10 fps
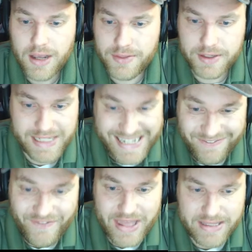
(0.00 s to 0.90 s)
the
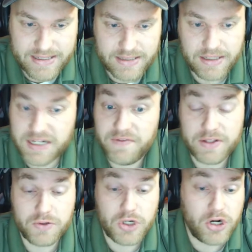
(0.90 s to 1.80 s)
defense. The defense
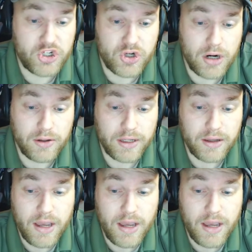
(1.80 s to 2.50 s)
was already struggling.